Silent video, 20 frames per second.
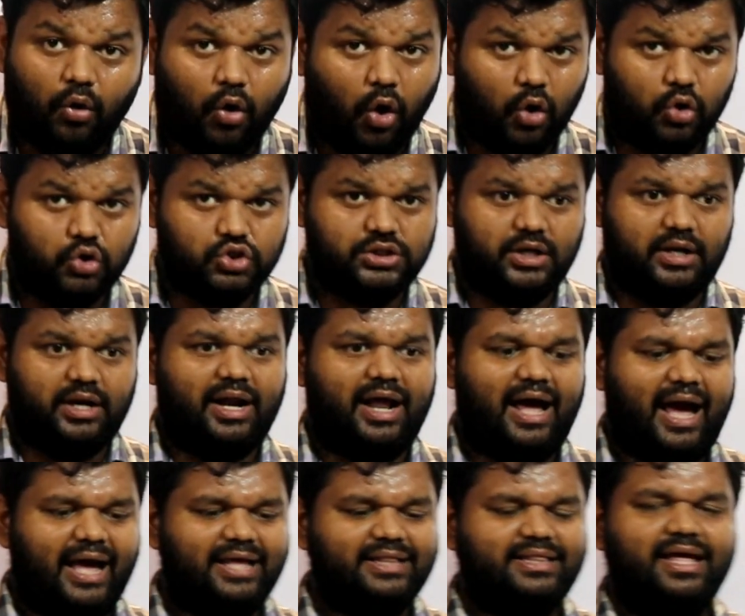Corrosion.
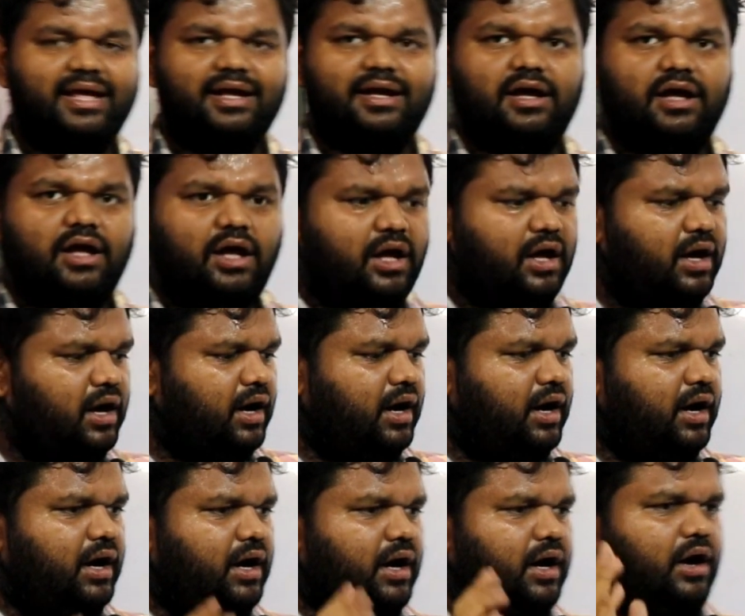I think
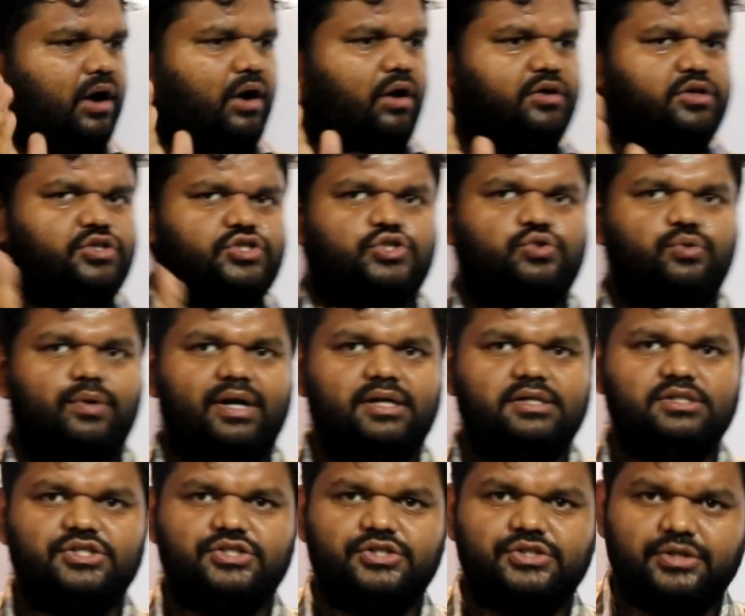
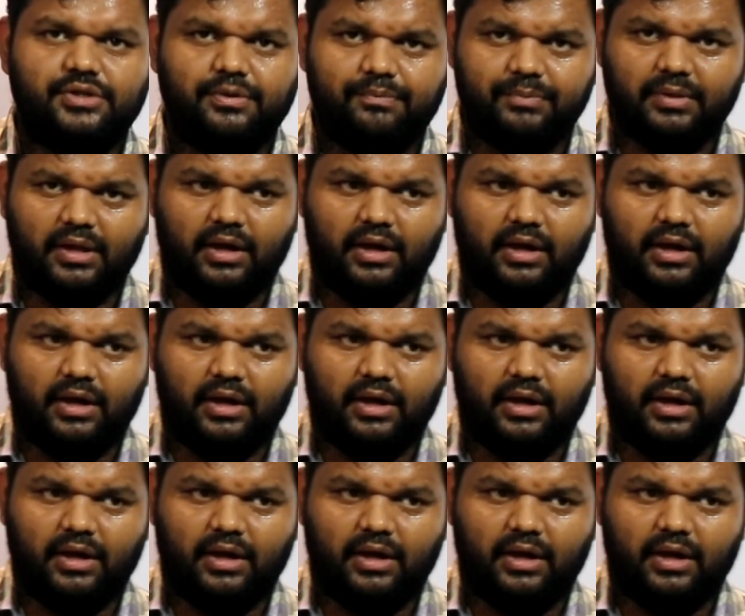students,